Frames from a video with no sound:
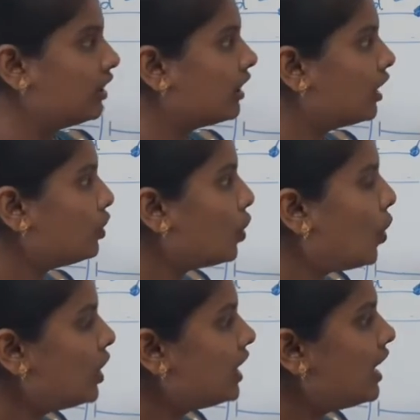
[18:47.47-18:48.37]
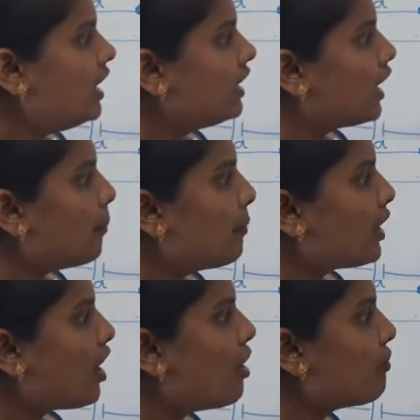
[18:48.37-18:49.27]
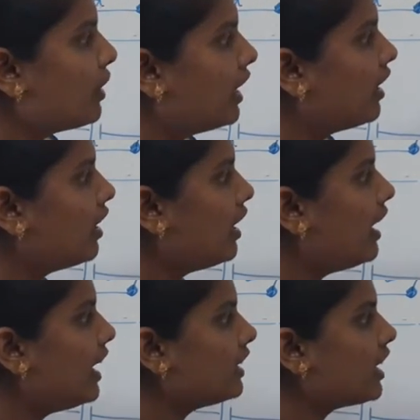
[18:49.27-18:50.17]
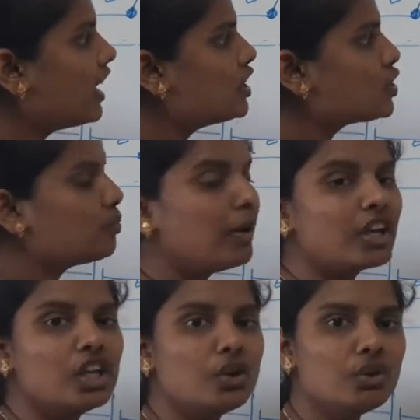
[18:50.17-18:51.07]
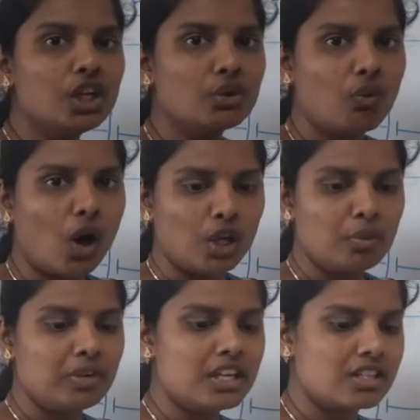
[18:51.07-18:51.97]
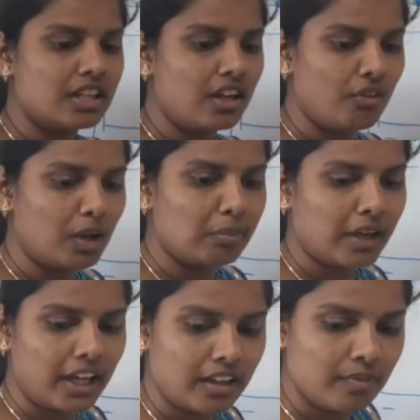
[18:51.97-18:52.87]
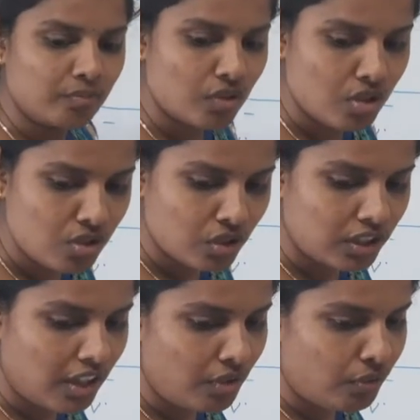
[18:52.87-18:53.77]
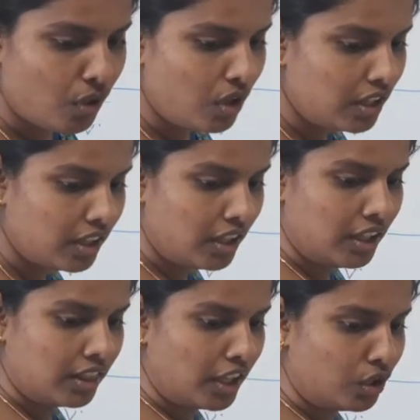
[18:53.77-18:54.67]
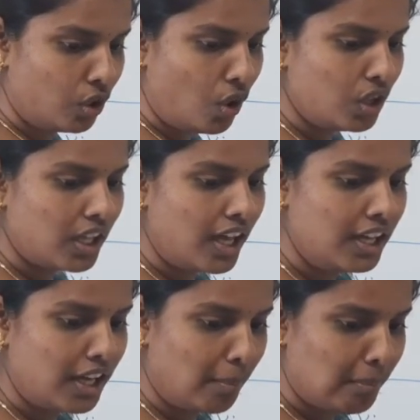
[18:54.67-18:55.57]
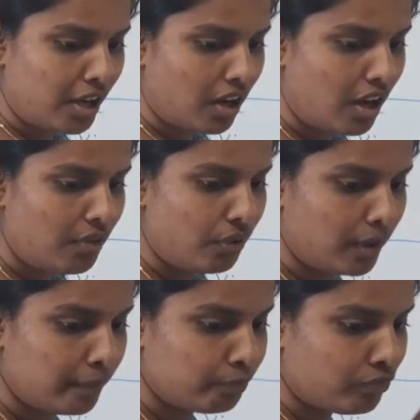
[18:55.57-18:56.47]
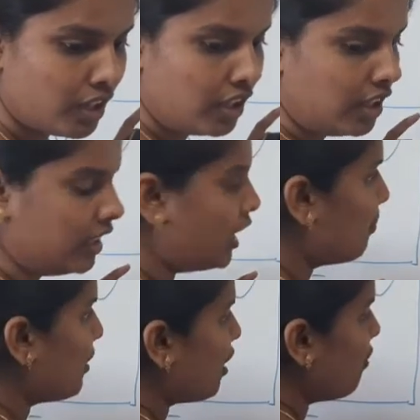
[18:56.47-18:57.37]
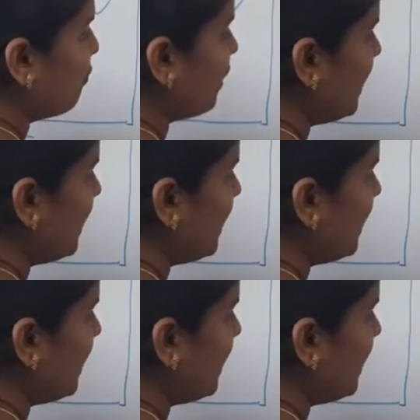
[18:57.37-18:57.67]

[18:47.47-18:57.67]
the total number of electrons per unit volume is given by. So, therefore, the total number of free